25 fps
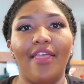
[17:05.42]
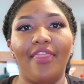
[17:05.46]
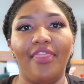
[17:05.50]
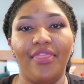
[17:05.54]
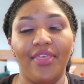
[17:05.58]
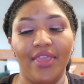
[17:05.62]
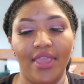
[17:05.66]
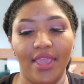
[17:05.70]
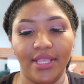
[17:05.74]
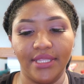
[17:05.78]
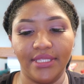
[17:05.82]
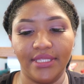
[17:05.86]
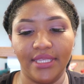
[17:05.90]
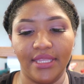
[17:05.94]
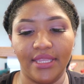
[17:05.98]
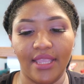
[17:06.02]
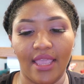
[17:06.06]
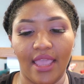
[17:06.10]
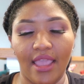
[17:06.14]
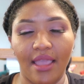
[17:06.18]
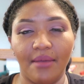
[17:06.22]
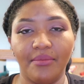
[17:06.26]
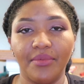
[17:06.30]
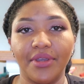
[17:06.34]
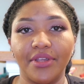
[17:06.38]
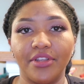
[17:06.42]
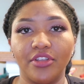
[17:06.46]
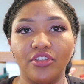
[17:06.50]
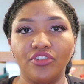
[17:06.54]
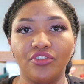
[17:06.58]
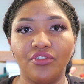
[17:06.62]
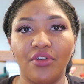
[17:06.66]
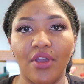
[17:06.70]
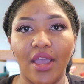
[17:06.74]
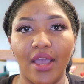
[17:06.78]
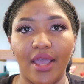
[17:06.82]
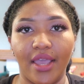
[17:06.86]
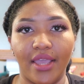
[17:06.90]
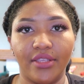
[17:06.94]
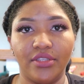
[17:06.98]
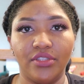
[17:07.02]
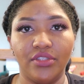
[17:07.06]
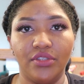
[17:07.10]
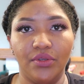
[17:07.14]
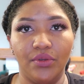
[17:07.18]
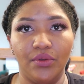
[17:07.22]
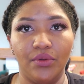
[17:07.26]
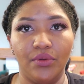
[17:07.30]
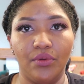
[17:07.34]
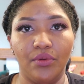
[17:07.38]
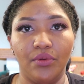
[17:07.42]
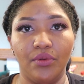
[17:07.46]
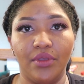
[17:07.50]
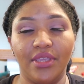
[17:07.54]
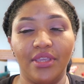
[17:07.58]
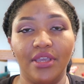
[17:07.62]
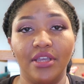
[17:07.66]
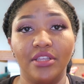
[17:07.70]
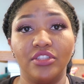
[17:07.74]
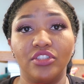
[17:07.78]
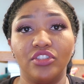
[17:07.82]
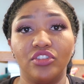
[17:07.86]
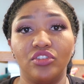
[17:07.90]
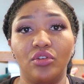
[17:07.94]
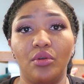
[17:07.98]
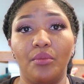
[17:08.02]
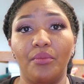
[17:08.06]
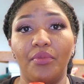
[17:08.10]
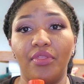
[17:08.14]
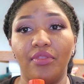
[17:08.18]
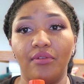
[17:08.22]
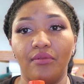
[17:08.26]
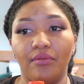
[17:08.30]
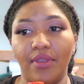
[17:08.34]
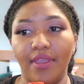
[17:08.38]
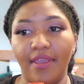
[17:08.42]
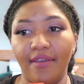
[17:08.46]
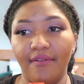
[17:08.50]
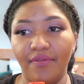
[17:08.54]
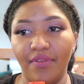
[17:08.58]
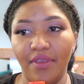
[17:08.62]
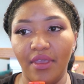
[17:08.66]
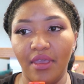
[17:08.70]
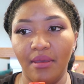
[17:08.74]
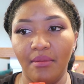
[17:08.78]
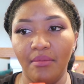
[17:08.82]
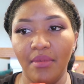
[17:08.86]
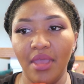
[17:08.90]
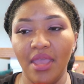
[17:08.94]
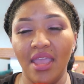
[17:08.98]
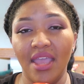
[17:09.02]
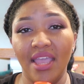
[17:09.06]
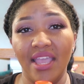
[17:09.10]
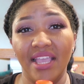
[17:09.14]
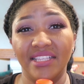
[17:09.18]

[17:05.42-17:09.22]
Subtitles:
I think today I'm gonna try to consume 3 of them.